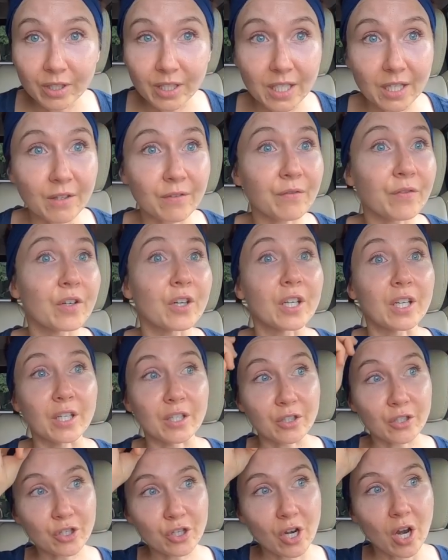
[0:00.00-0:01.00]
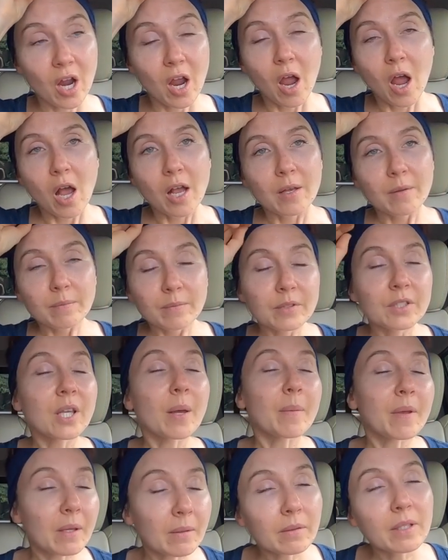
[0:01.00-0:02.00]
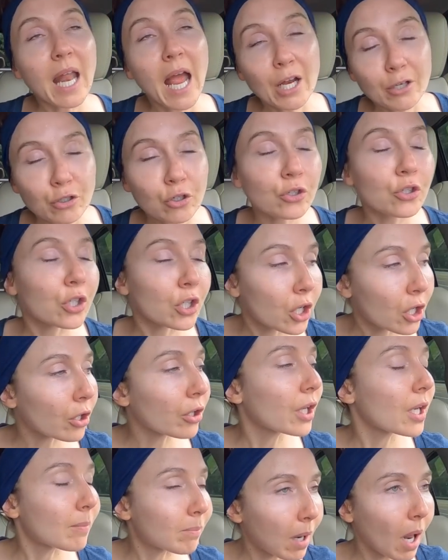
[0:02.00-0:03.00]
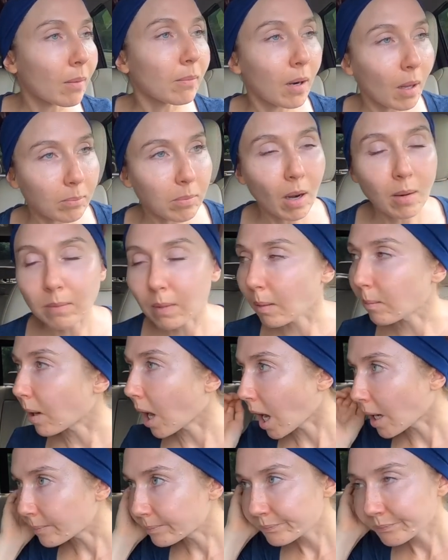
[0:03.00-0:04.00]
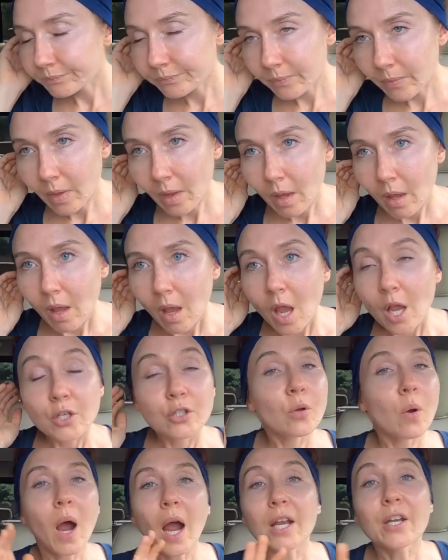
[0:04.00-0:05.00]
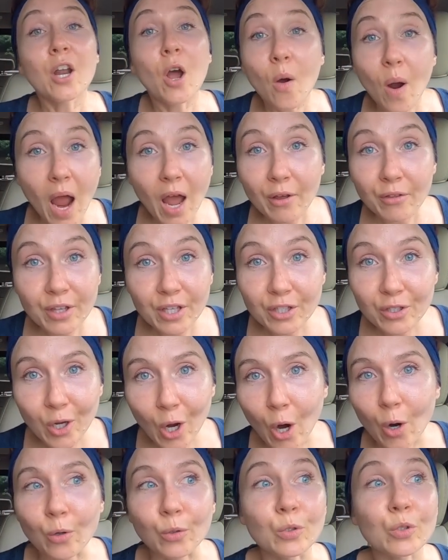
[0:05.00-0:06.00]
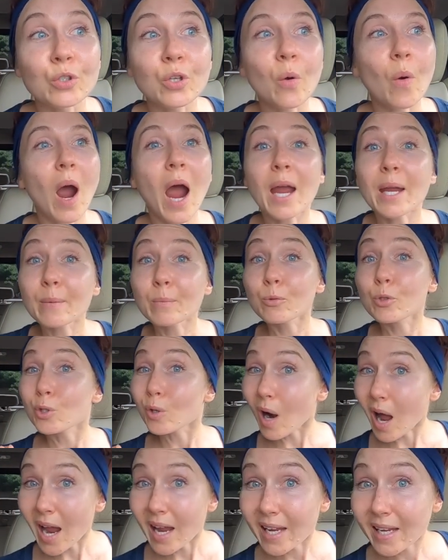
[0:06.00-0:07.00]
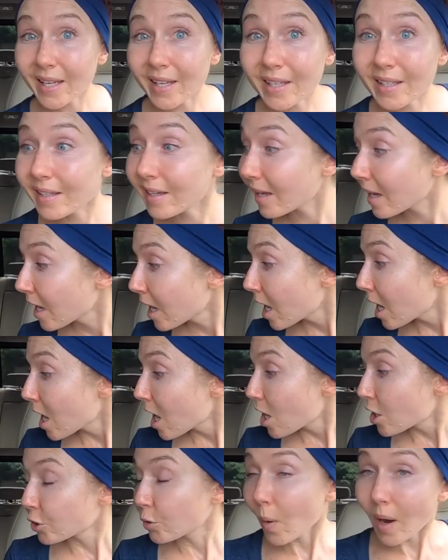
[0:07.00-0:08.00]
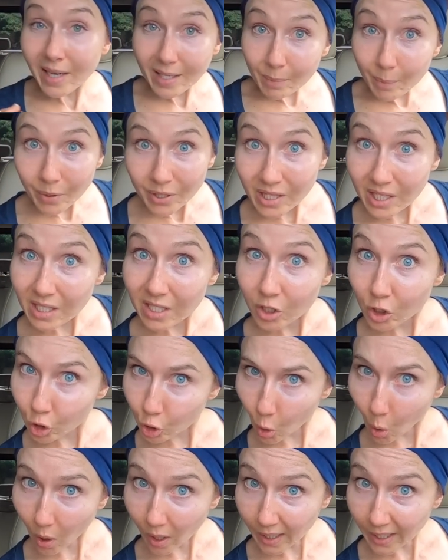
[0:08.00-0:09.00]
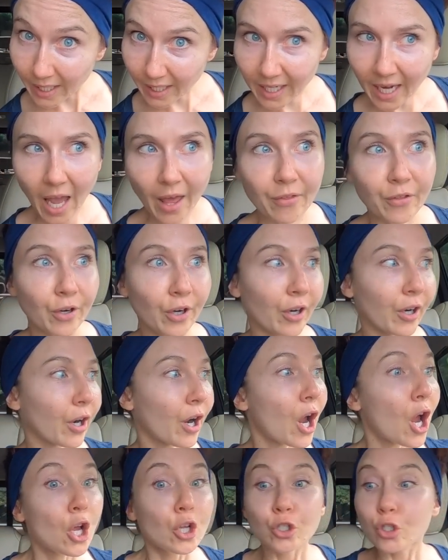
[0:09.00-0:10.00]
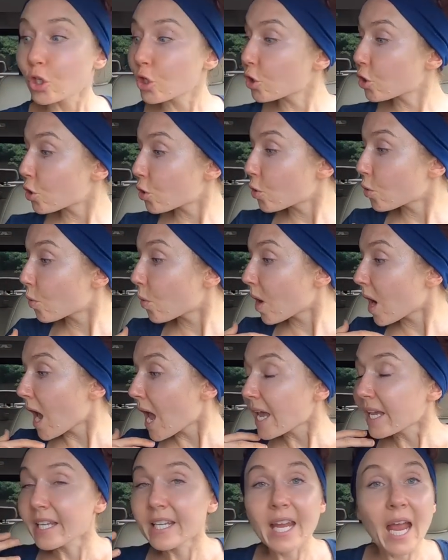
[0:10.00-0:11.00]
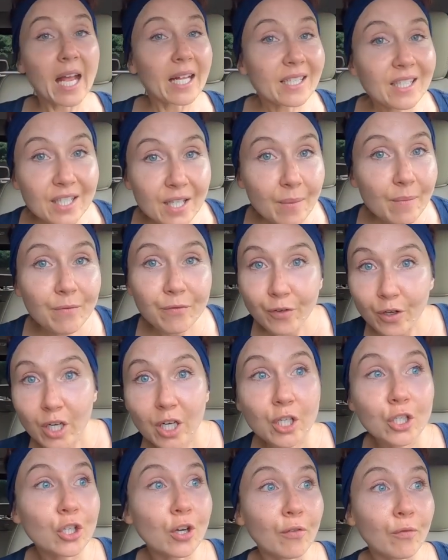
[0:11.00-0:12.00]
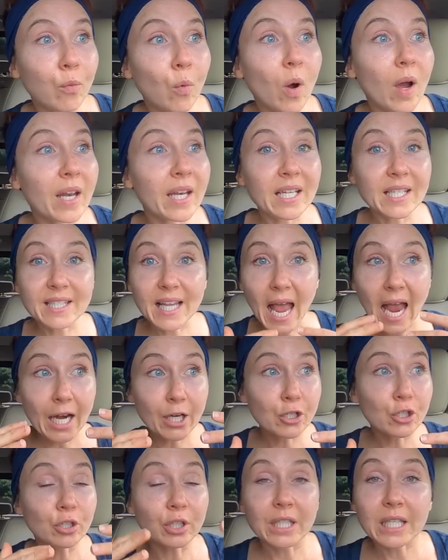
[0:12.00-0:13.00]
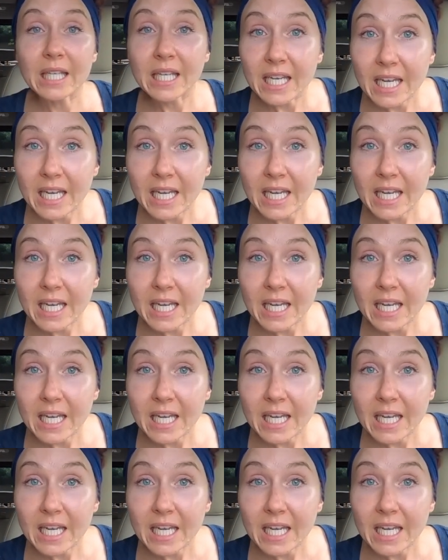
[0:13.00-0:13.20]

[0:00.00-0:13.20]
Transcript: delete the footage. Something national security, blah blah blah blah blah. So I know how this goes. So I am trying so I can put this story together to get some footage of what is actually